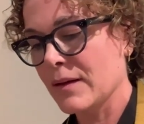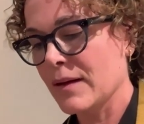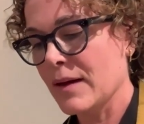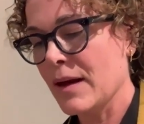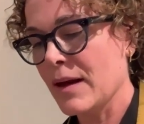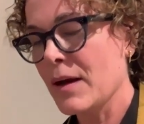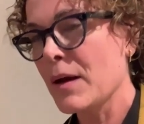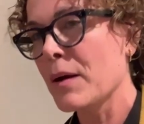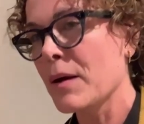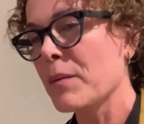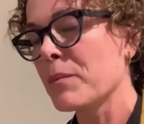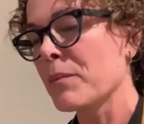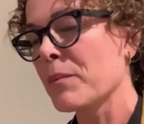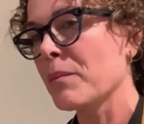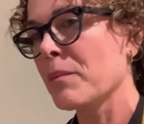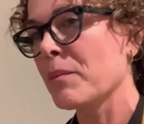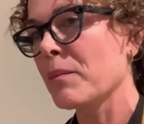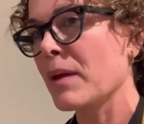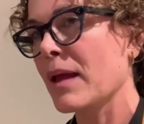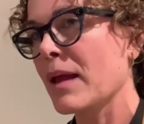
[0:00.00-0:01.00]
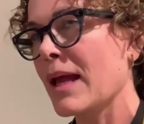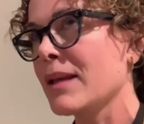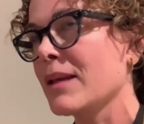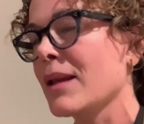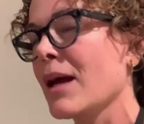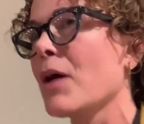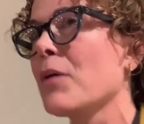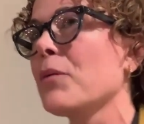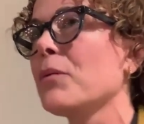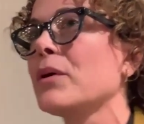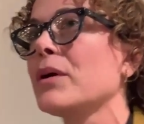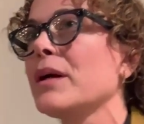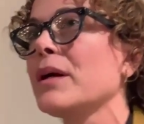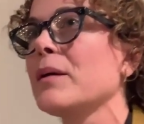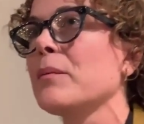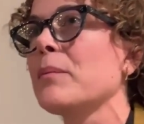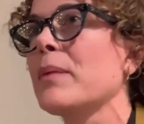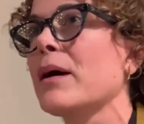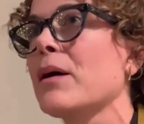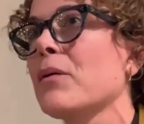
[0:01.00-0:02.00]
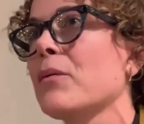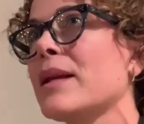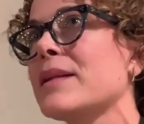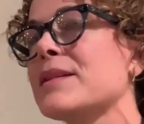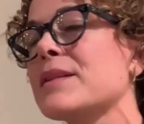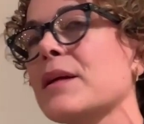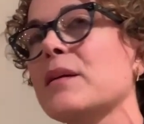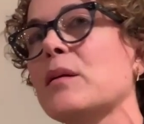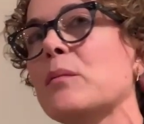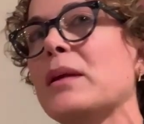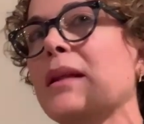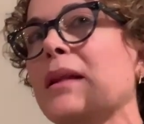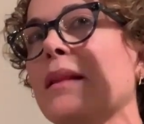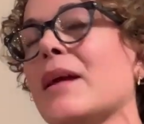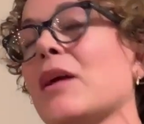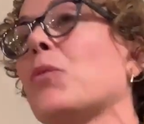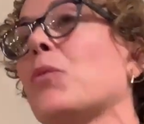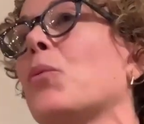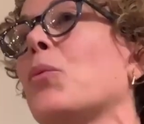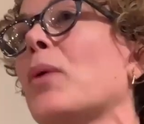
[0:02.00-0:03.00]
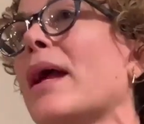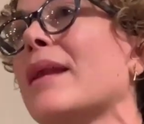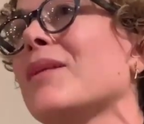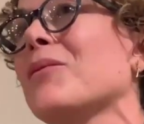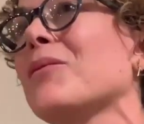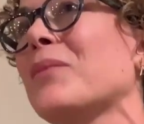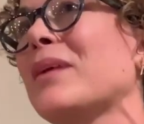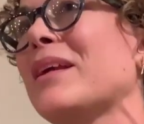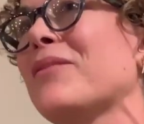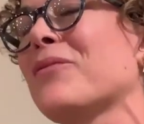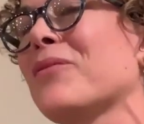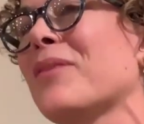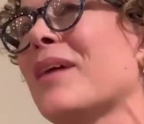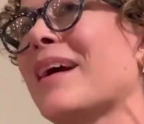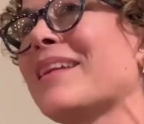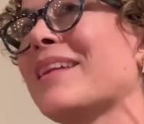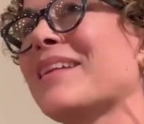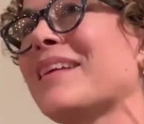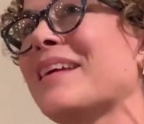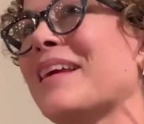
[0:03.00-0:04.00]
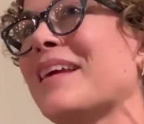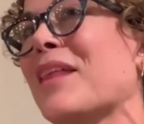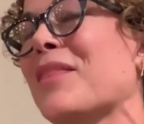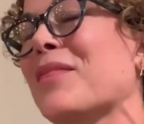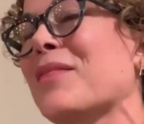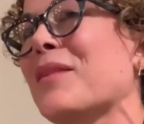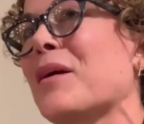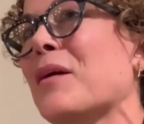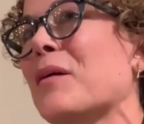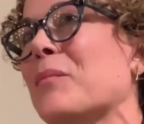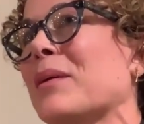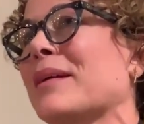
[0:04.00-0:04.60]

and not worry about what it's going to be like when we finally get there,